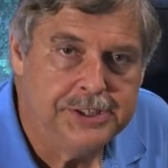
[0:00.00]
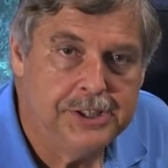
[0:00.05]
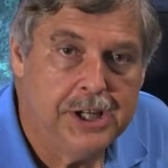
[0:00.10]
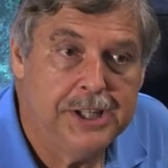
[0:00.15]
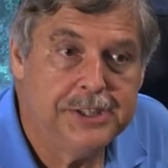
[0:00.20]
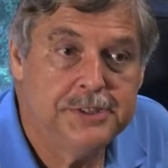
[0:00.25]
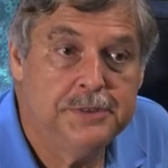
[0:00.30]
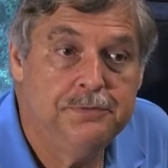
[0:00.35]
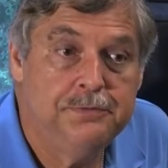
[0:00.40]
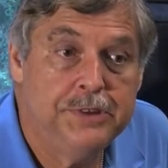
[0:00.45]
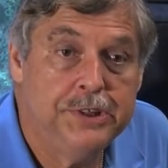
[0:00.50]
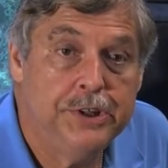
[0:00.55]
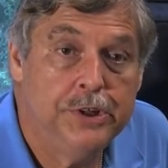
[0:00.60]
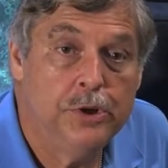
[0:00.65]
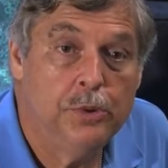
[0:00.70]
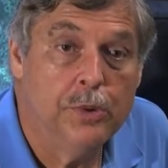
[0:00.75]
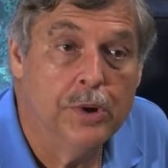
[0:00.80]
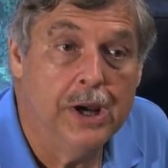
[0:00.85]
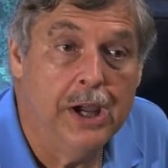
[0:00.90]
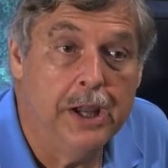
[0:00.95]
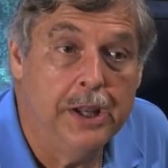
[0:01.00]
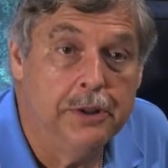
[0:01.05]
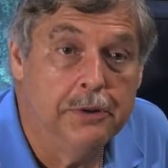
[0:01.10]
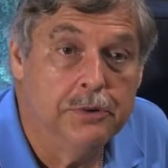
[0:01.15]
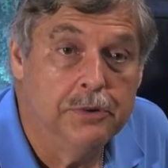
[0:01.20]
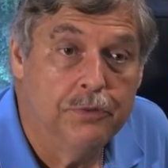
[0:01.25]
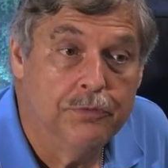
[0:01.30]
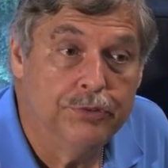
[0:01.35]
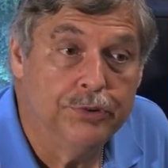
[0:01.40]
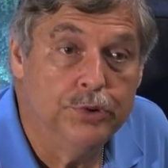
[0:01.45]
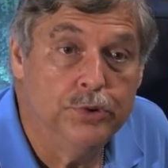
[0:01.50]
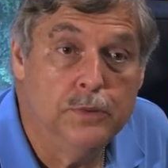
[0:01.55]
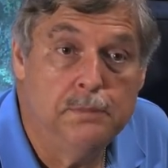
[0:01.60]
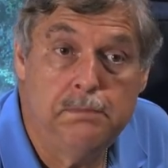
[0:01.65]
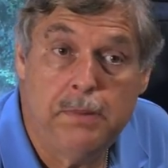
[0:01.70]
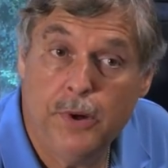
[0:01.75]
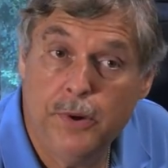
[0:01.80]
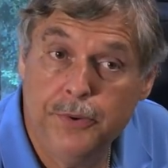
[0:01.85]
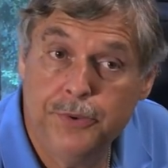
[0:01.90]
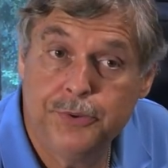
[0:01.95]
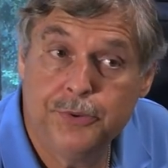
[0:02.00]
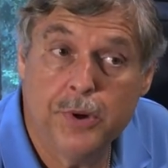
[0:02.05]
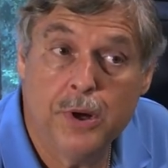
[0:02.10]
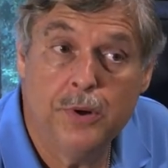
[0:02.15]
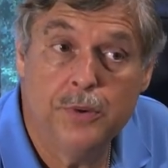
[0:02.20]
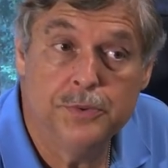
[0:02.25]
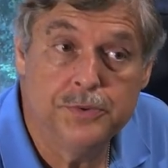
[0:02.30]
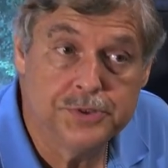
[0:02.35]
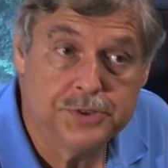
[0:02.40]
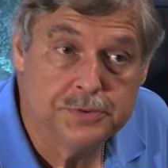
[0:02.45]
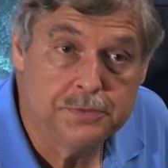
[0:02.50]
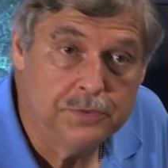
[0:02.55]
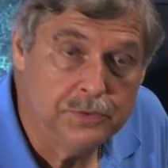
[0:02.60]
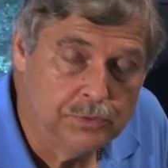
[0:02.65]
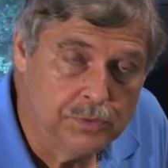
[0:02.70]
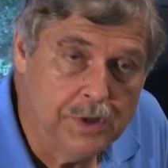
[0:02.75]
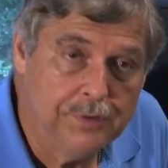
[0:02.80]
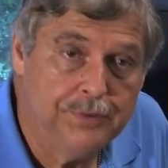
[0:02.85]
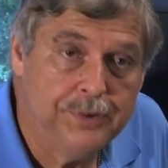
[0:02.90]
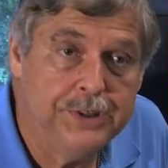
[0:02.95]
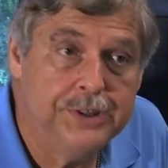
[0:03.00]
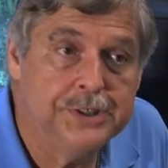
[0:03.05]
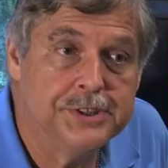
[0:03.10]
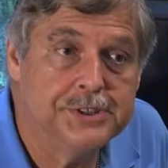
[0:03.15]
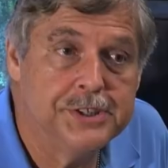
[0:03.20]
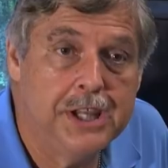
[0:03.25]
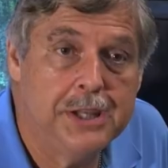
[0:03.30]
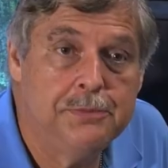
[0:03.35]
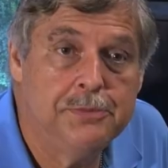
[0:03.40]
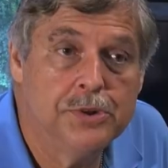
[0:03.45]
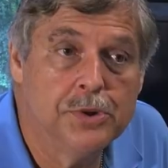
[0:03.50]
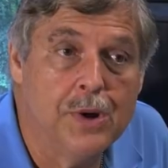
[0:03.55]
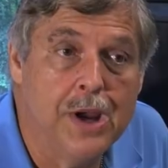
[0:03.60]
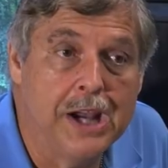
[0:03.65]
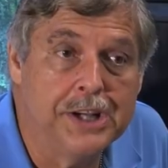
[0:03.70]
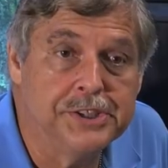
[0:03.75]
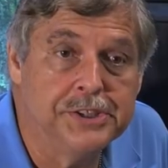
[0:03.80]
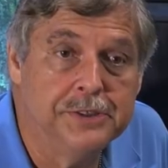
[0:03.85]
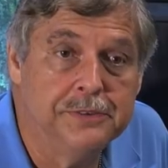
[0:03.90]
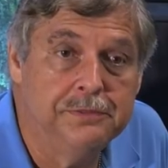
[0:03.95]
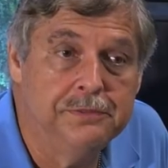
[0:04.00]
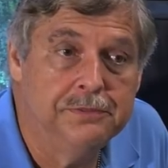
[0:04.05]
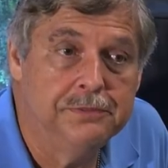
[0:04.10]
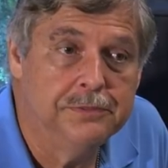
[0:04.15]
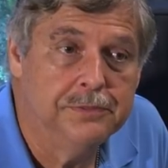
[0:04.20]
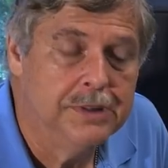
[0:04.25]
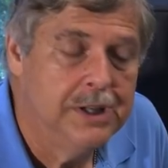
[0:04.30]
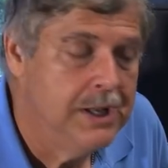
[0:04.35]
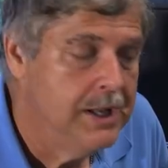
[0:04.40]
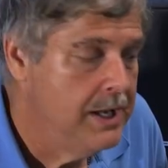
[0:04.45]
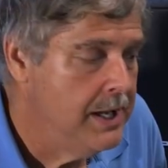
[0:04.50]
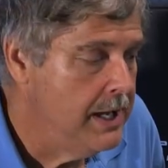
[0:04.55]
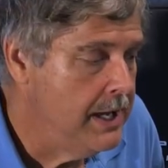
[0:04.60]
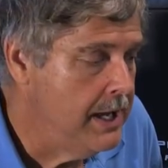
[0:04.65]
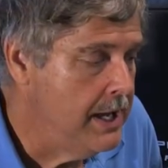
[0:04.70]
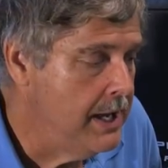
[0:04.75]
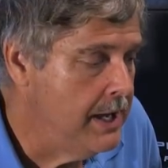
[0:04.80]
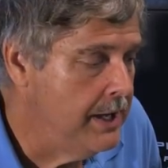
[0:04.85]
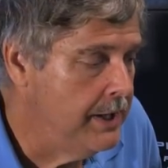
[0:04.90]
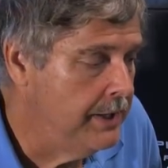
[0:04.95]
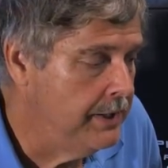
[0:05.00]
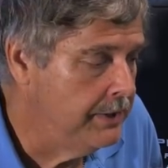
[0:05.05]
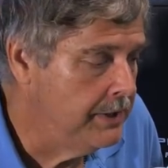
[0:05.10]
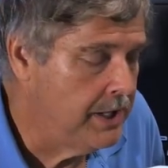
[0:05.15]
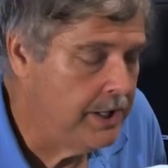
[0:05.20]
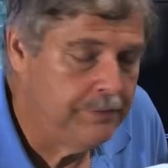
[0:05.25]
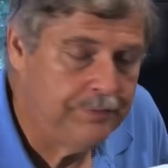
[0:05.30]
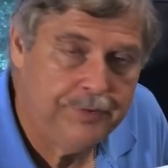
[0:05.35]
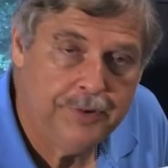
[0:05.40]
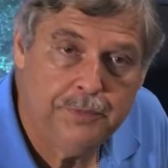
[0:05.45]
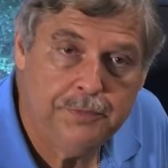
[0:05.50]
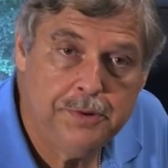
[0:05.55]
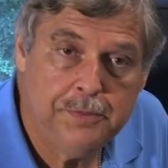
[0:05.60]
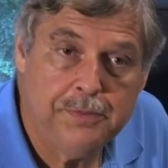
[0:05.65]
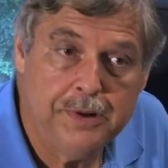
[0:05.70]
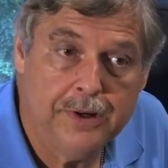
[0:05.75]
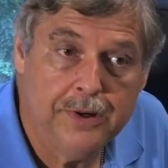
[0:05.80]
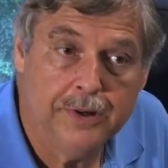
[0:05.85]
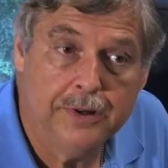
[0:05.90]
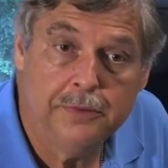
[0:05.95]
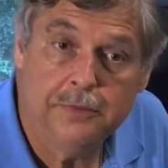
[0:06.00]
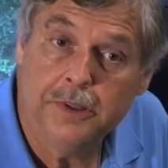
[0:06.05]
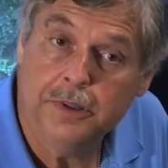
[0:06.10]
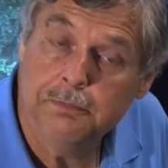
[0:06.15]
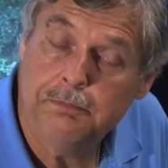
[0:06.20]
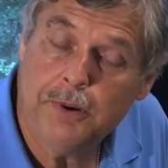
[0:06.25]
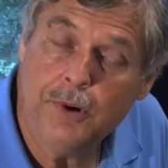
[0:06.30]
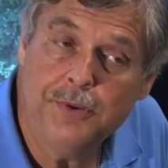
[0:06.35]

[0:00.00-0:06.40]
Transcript: I shot some video where I flew both drones roughly in the same direction, and I filmed them there.